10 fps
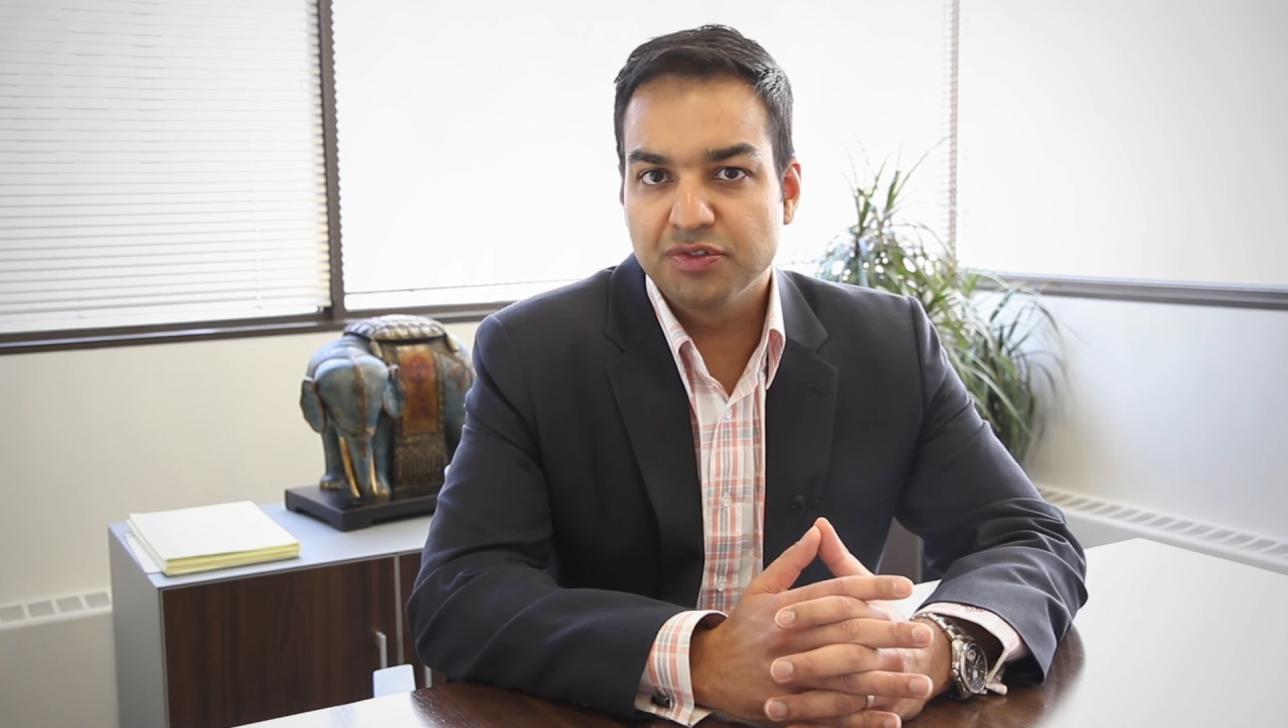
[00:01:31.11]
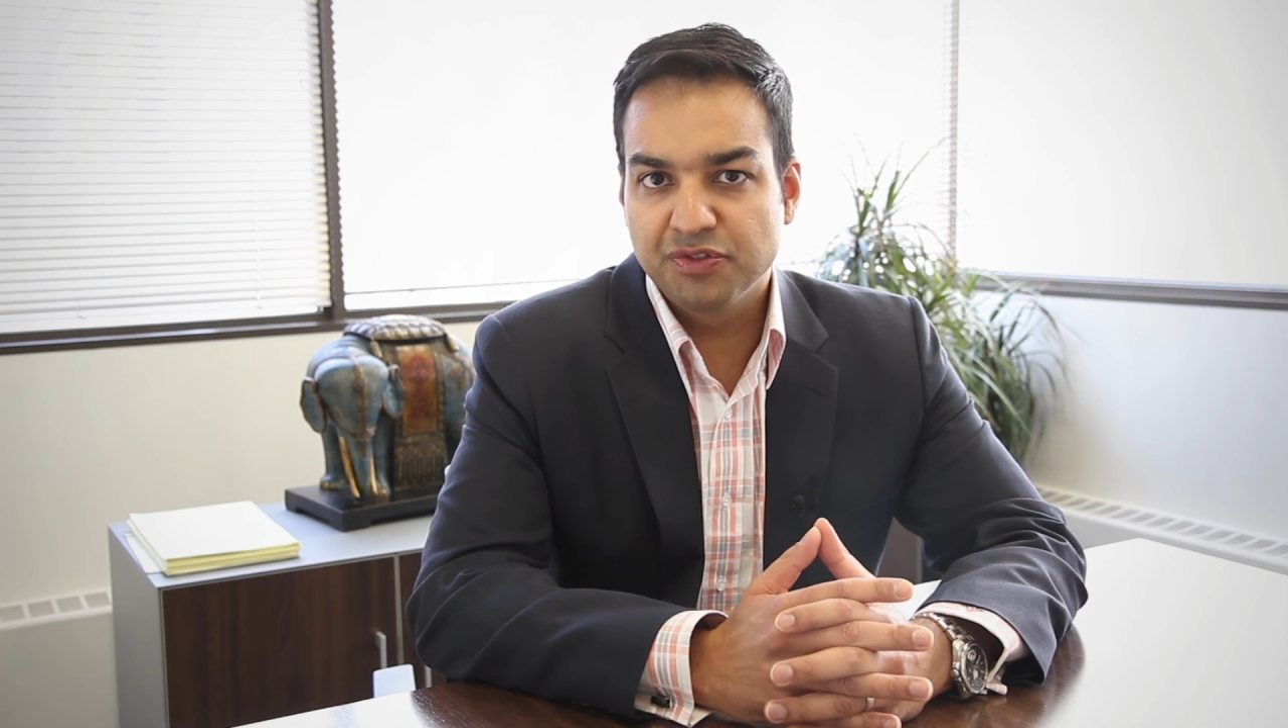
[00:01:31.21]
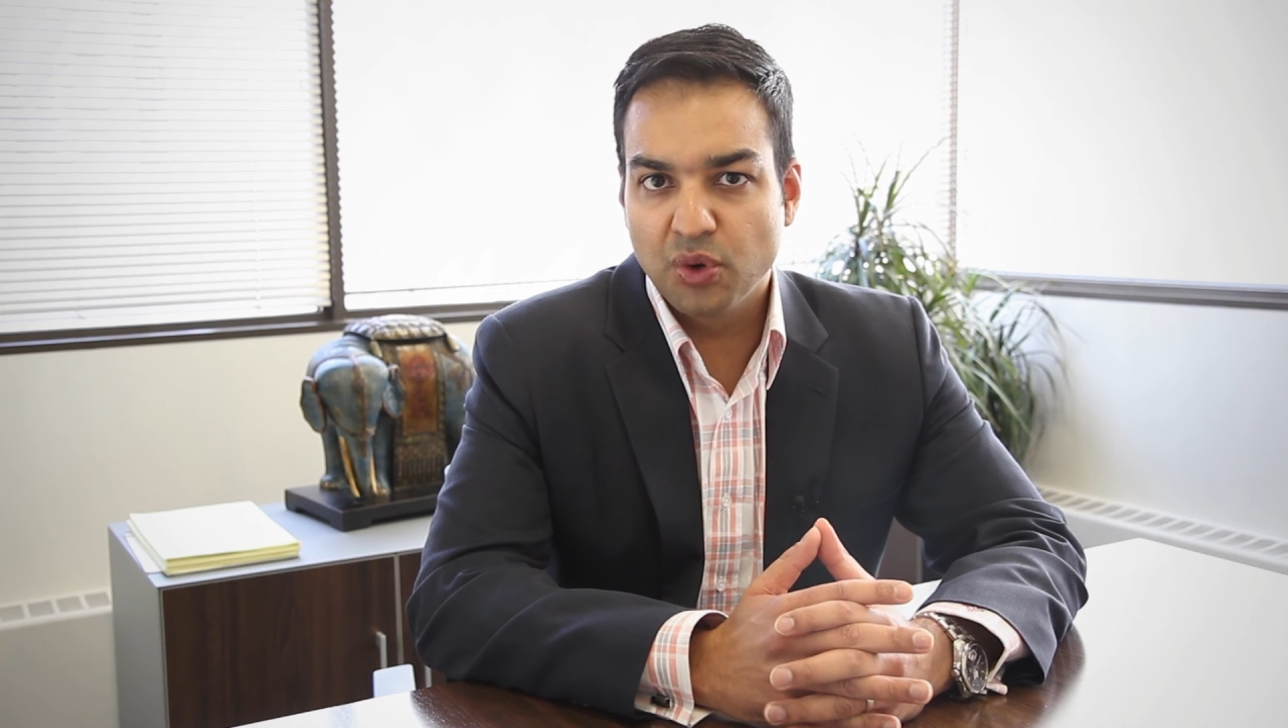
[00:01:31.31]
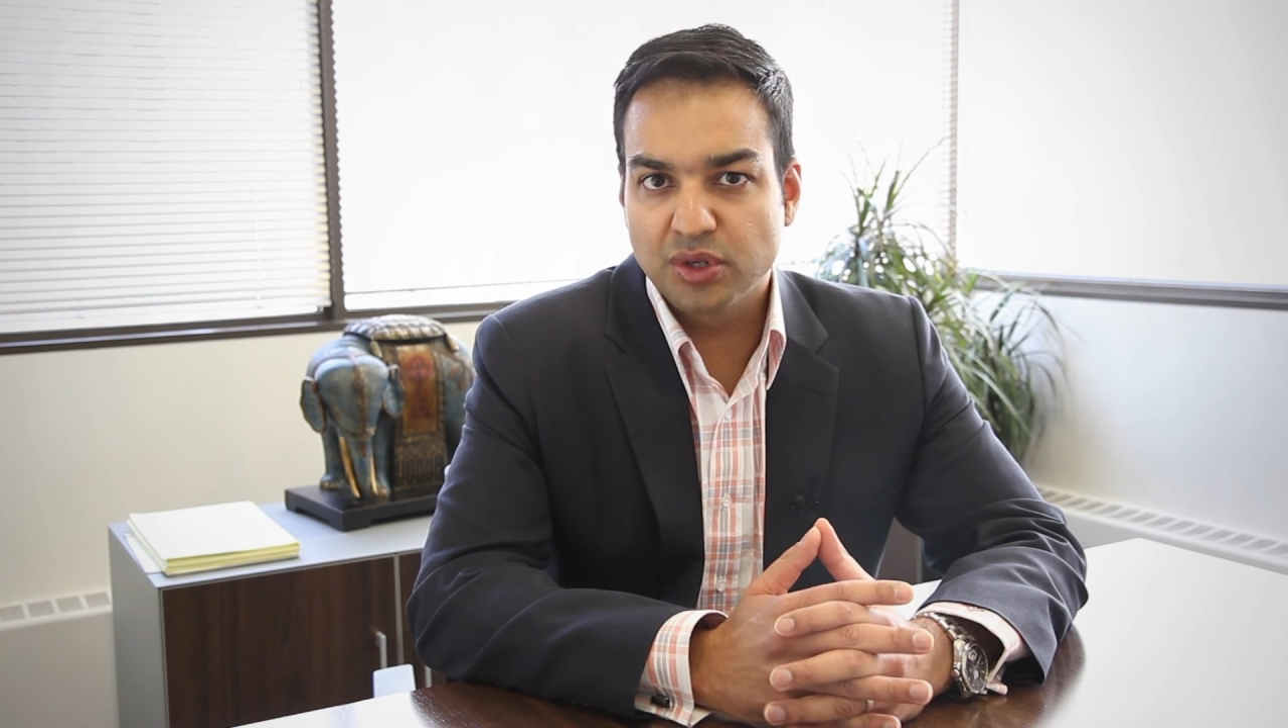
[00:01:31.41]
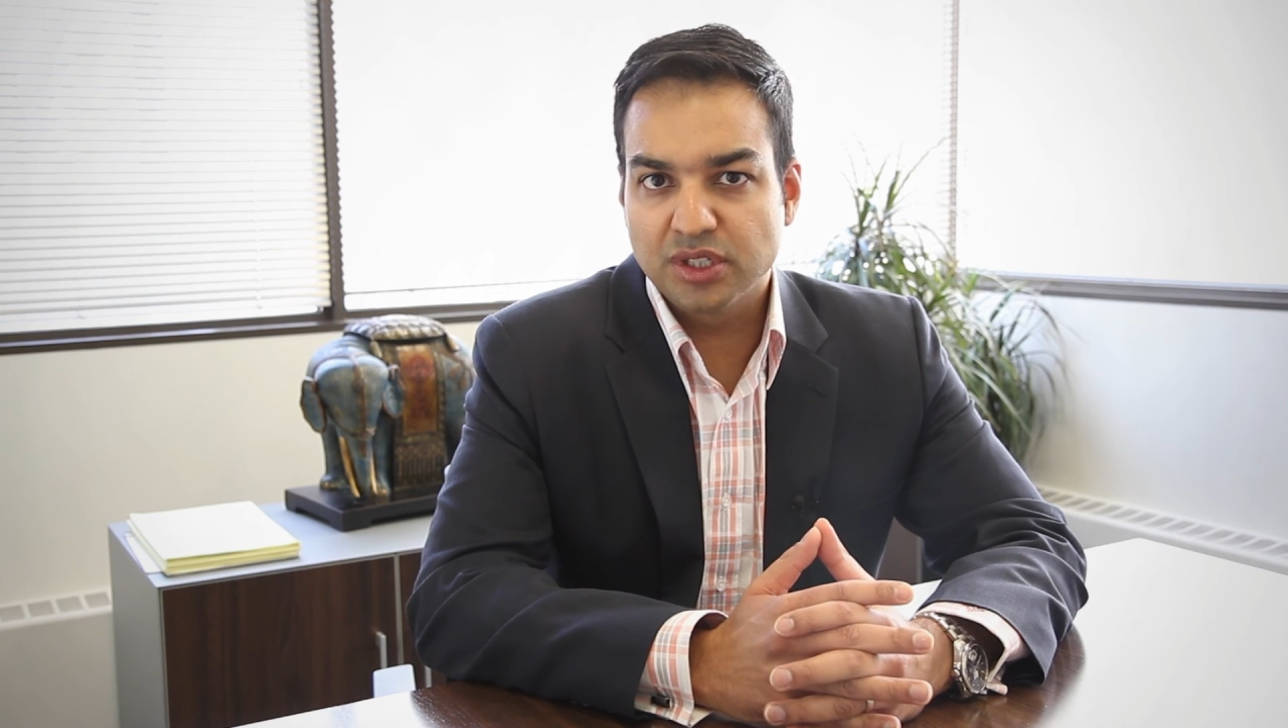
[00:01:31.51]

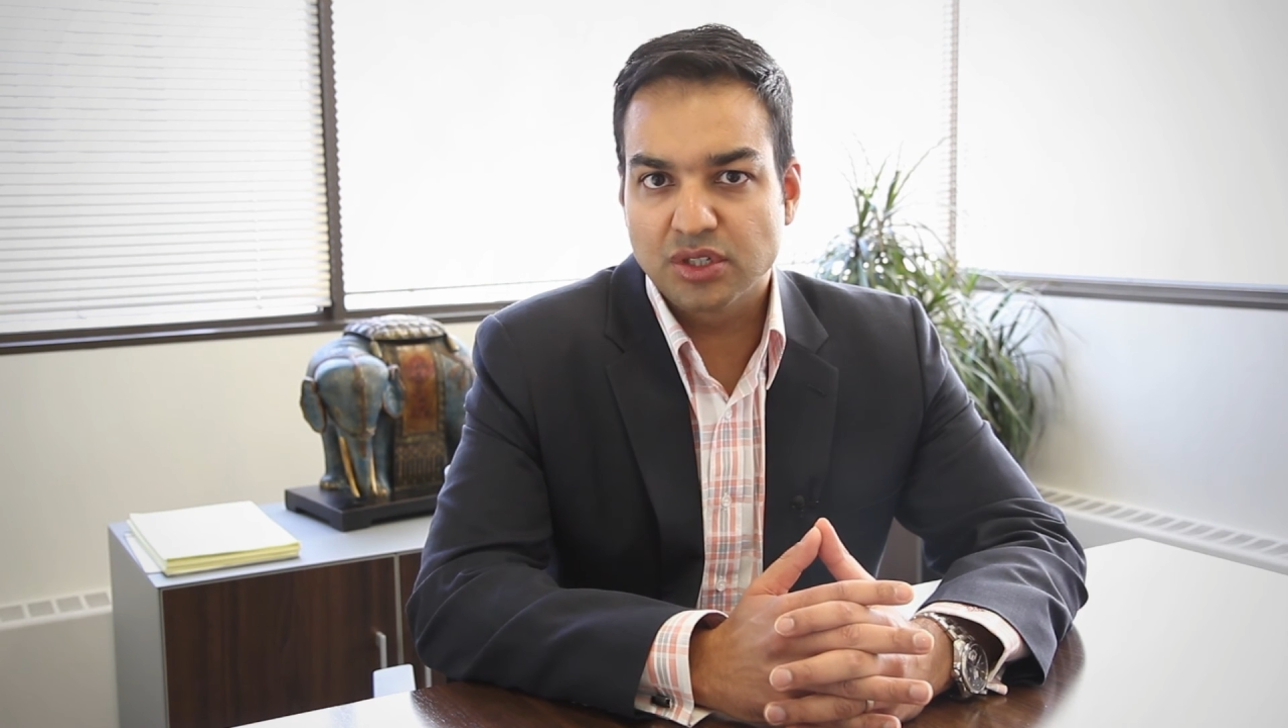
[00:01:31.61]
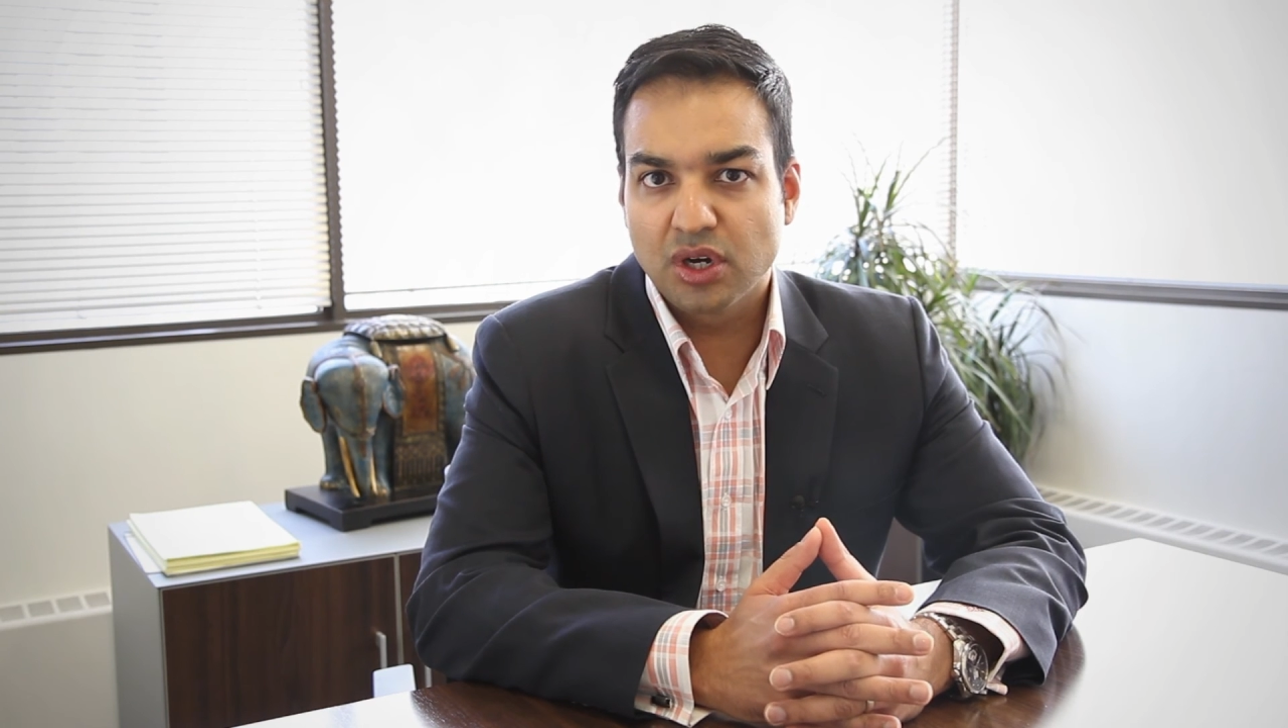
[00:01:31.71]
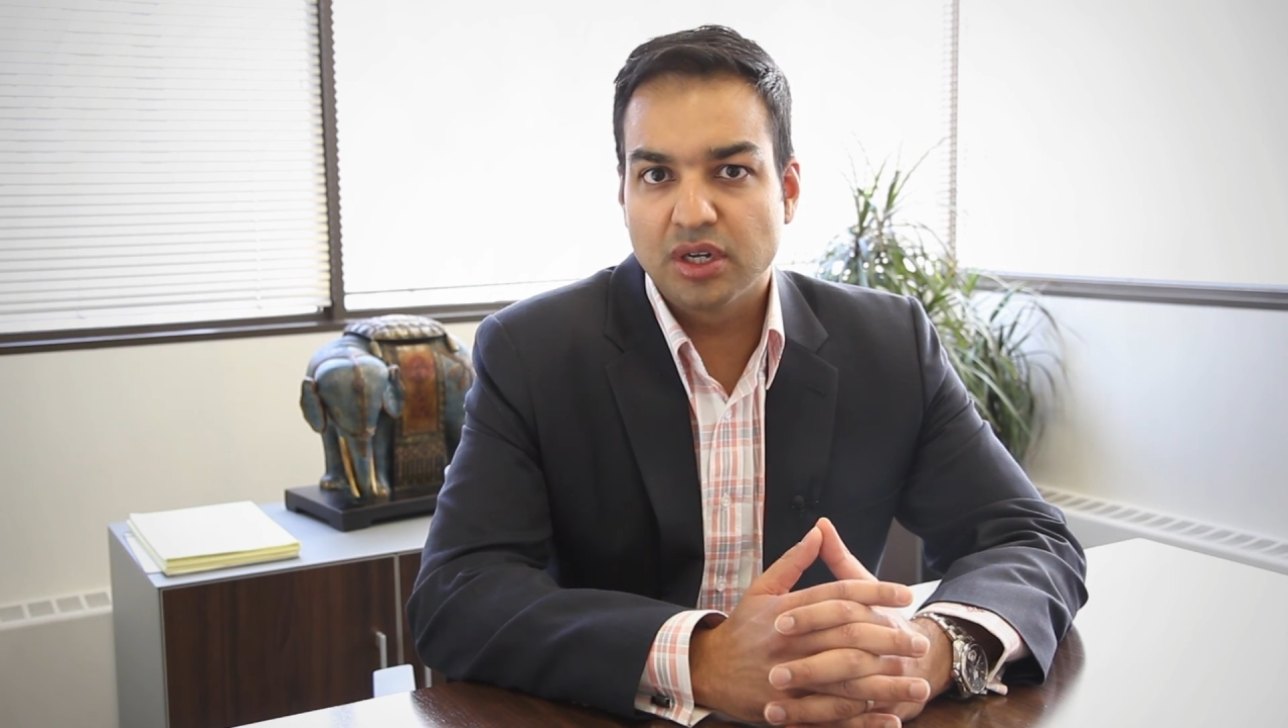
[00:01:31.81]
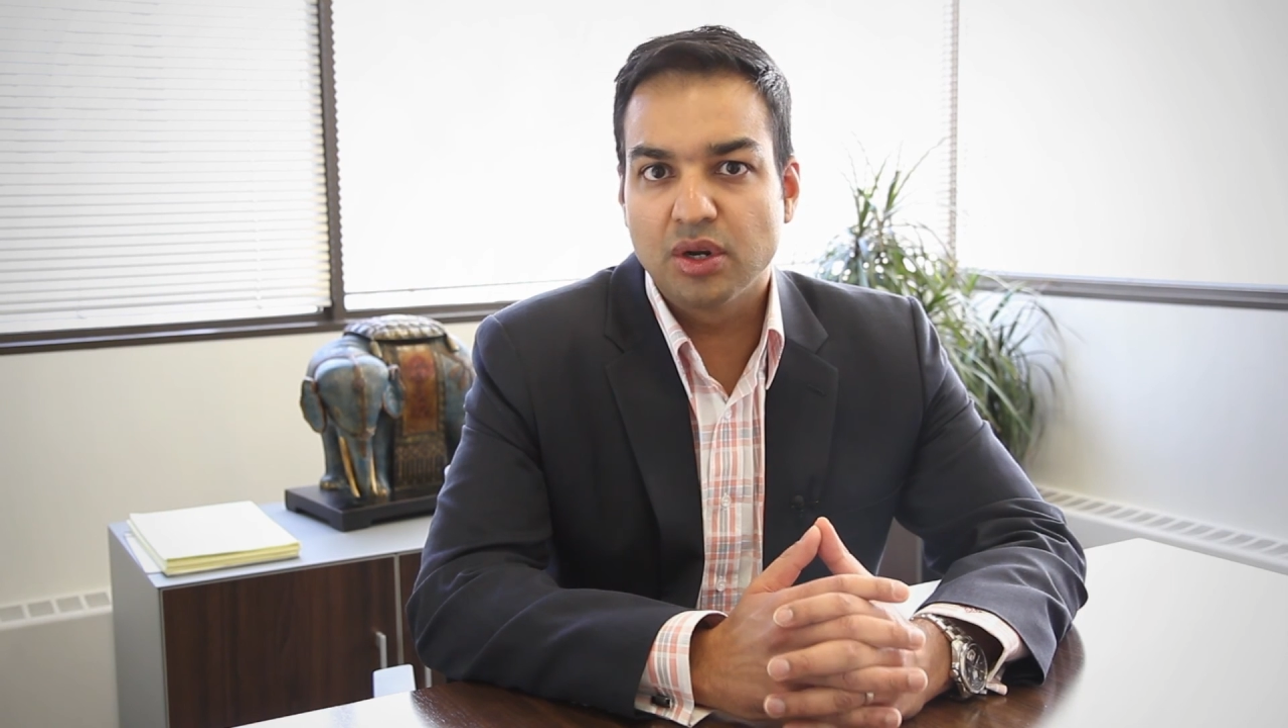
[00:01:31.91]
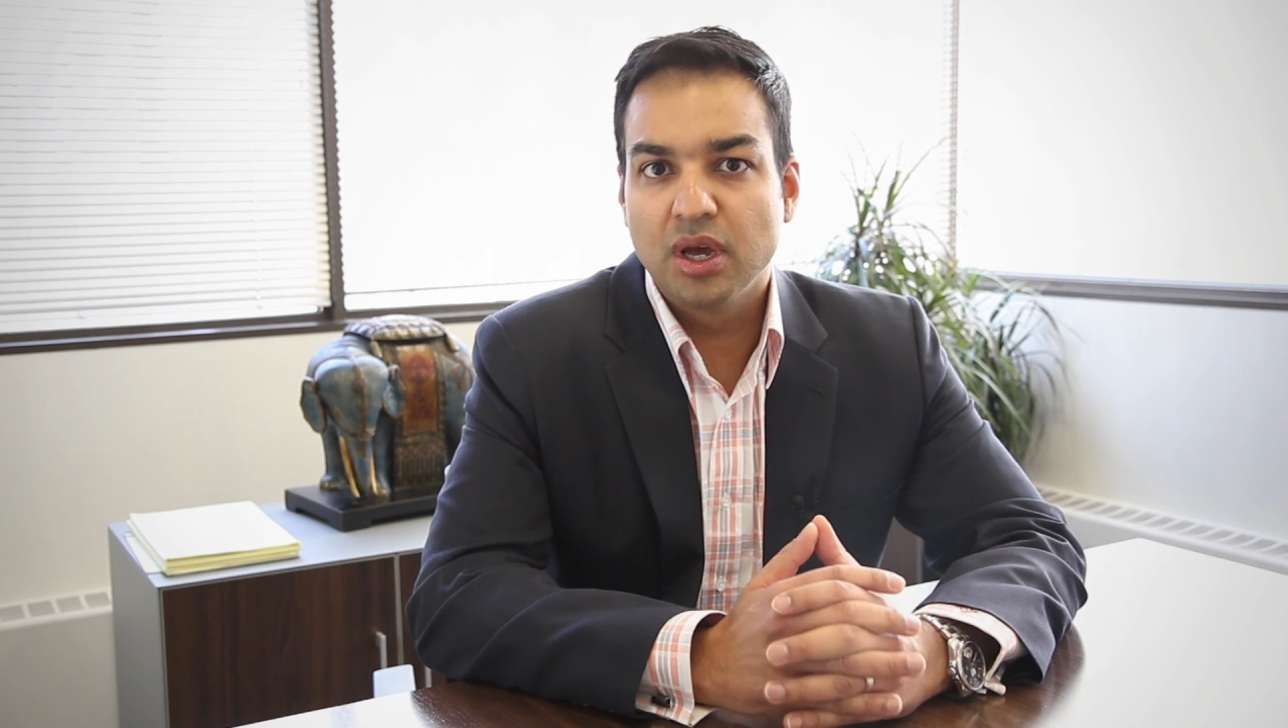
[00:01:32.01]
focus
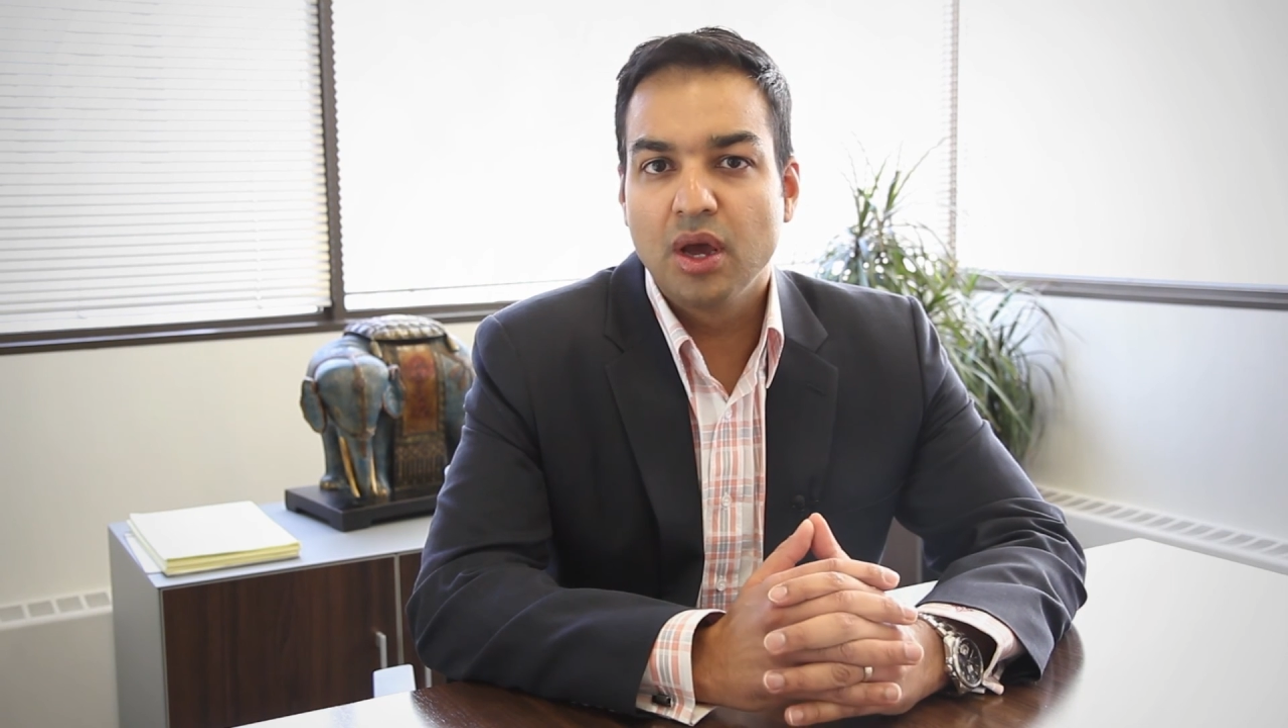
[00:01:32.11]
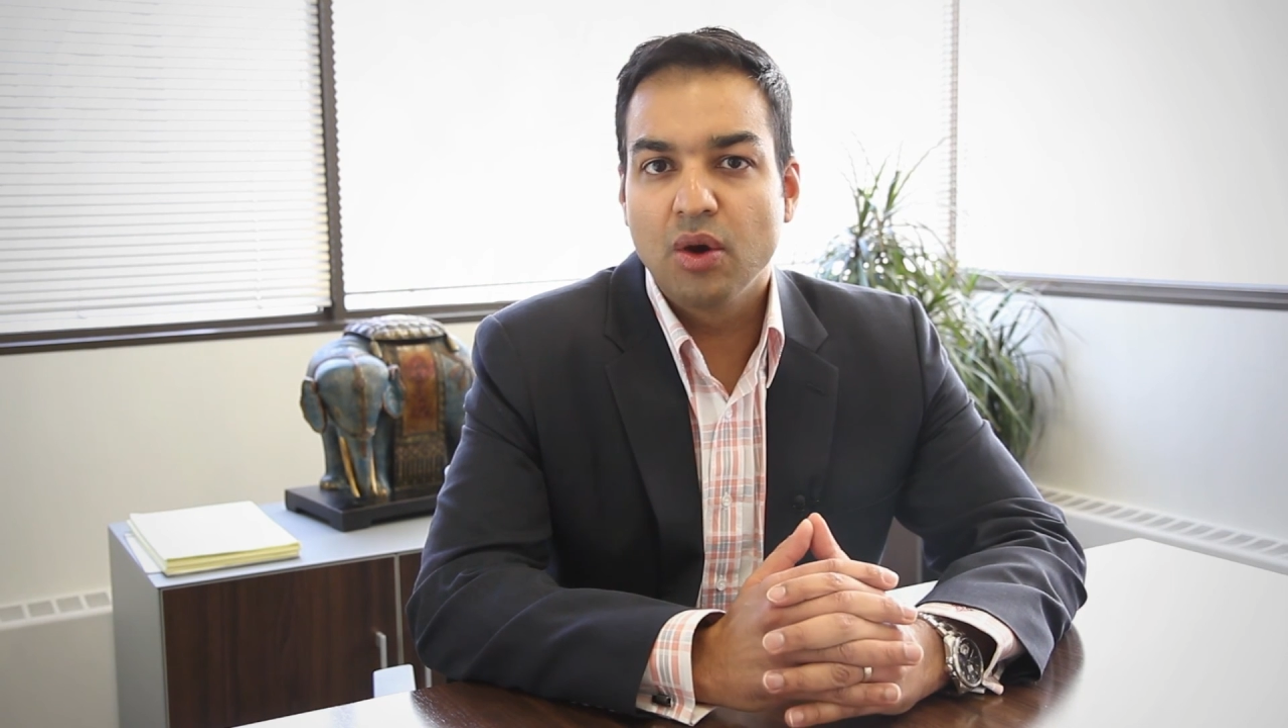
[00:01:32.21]
on,